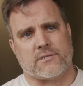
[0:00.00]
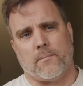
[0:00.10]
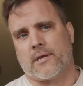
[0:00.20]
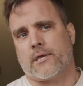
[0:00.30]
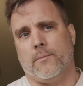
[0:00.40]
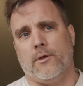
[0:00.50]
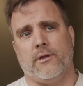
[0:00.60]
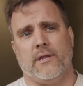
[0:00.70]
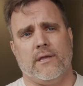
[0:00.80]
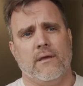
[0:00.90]
on my
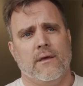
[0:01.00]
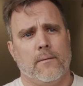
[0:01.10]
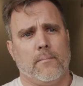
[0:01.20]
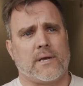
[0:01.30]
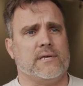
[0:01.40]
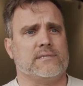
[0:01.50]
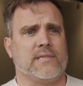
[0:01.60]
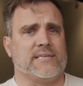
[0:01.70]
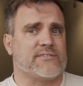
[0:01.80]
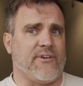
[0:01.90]
community.
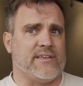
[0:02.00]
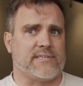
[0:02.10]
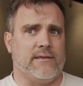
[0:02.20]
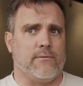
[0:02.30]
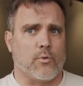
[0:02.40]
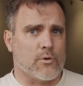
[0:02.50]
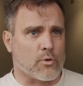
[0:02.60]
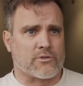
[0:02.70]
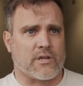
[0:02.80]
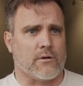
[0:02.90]
Because let's face it, we're
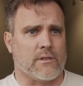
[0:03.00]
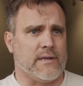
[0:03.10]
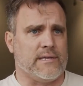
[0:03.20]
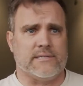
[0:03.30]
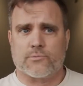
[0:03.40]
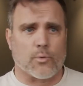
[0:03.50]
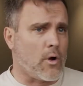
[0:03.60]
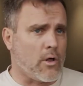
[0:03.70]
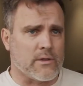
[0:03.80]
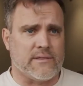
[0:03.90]
North Carolinians. We're all in